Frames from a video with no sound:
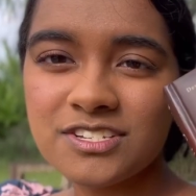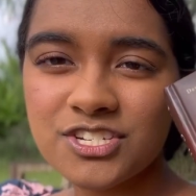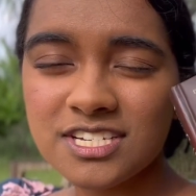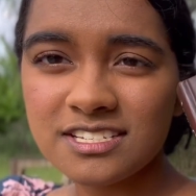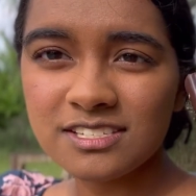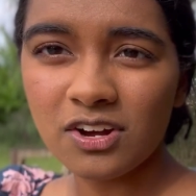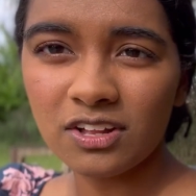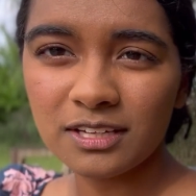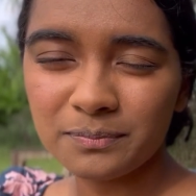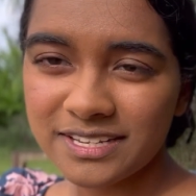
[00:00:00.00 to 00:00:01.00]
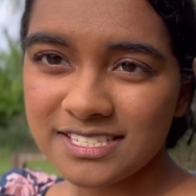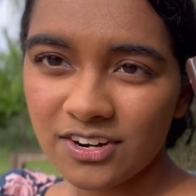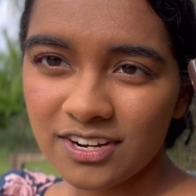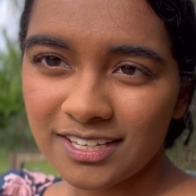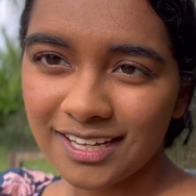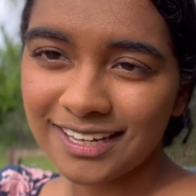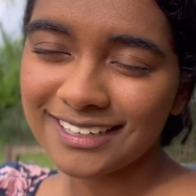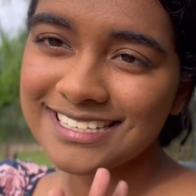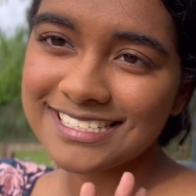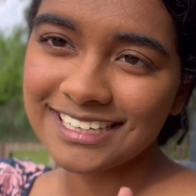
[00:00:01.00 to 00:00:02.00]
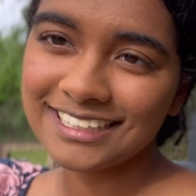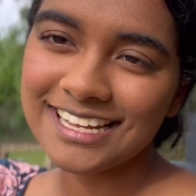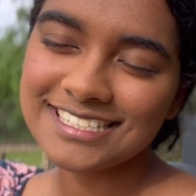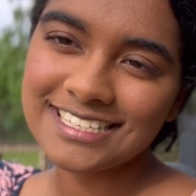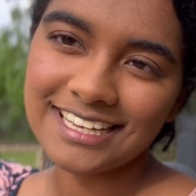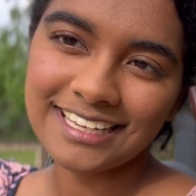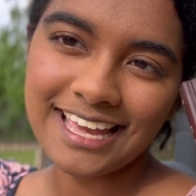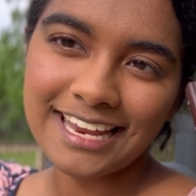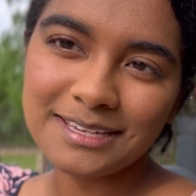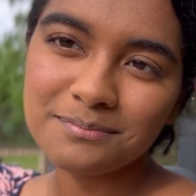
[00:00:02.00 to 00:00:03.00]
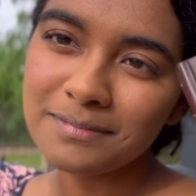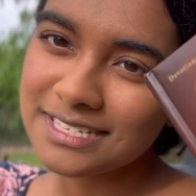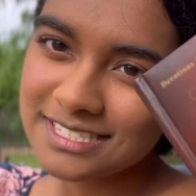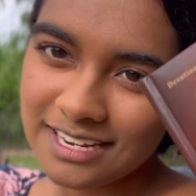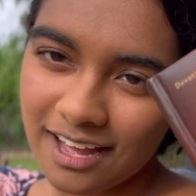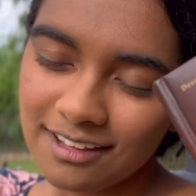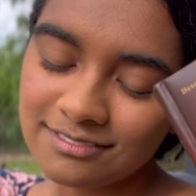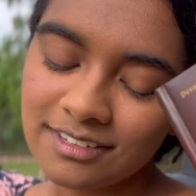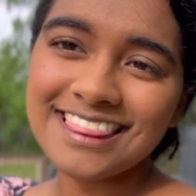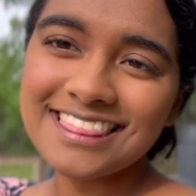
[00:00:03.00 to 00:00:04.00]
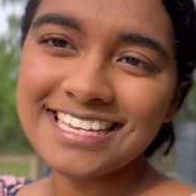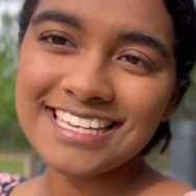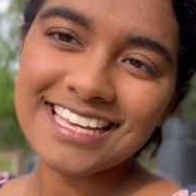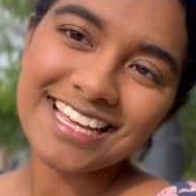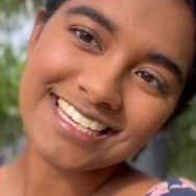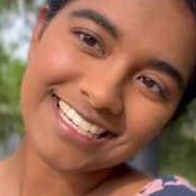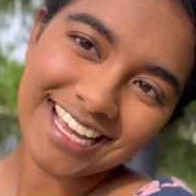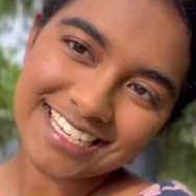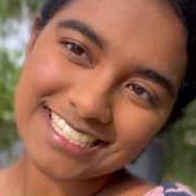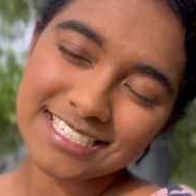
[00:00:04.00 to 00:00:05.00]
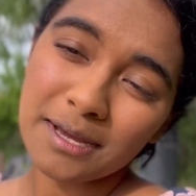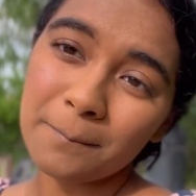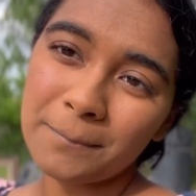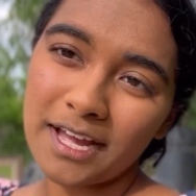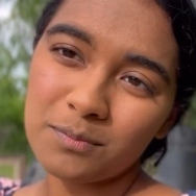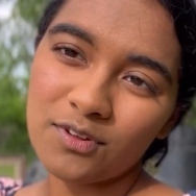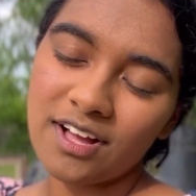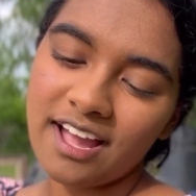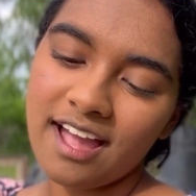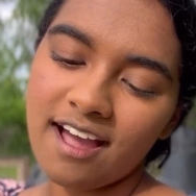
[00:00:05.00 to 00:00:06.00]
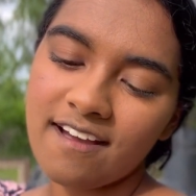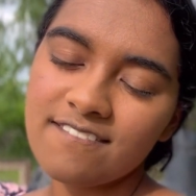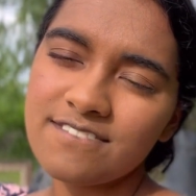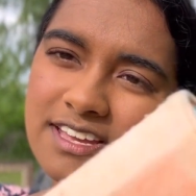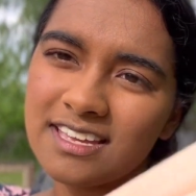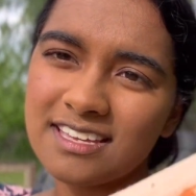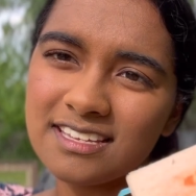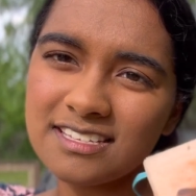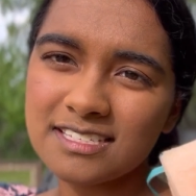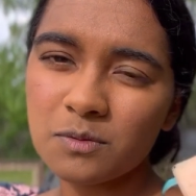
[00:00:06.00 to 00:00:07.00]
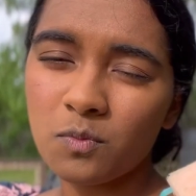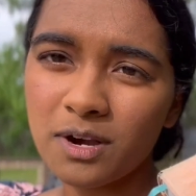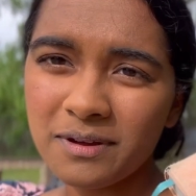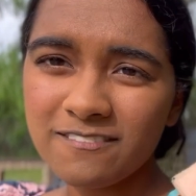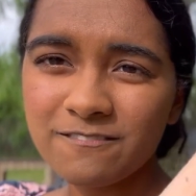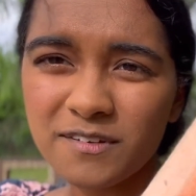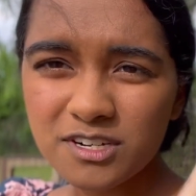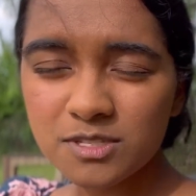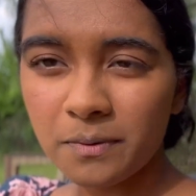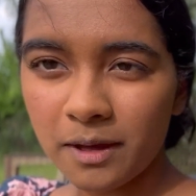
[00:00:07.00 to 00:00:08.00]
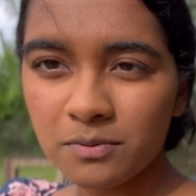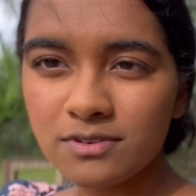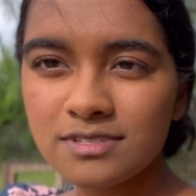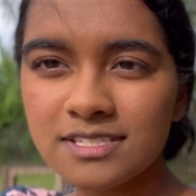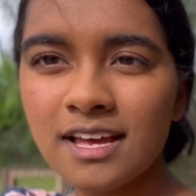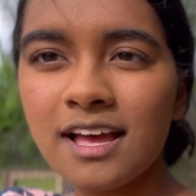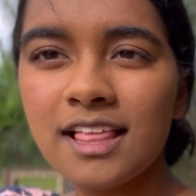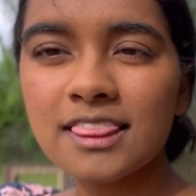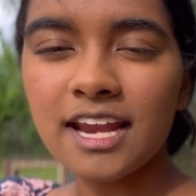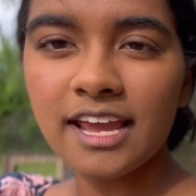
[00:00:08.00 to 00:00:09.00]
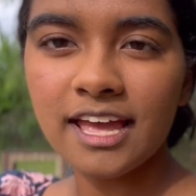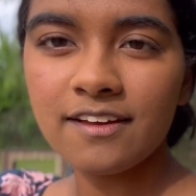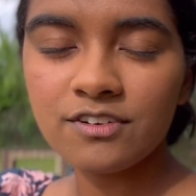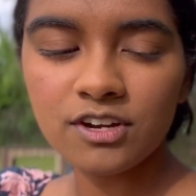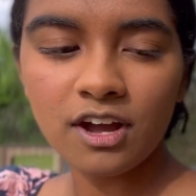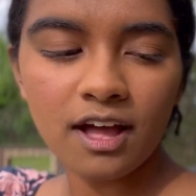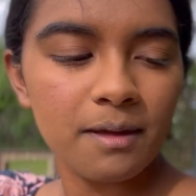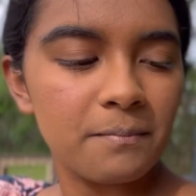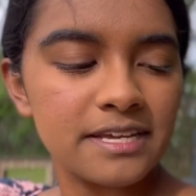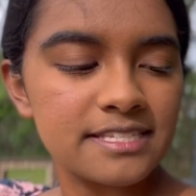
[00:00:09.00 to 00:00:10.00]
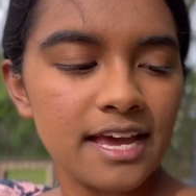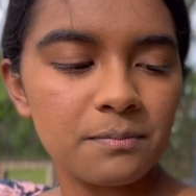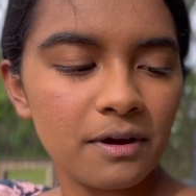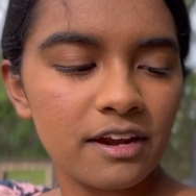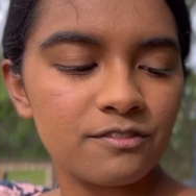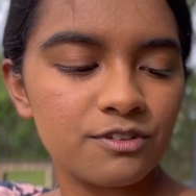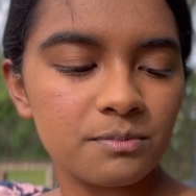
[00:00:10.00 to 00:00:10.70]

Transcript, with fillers: Jesus Calling by Sarah Young is a classic and a must-have. The next Bible I have is one of my first Bibles that I ever got. My dad bought it for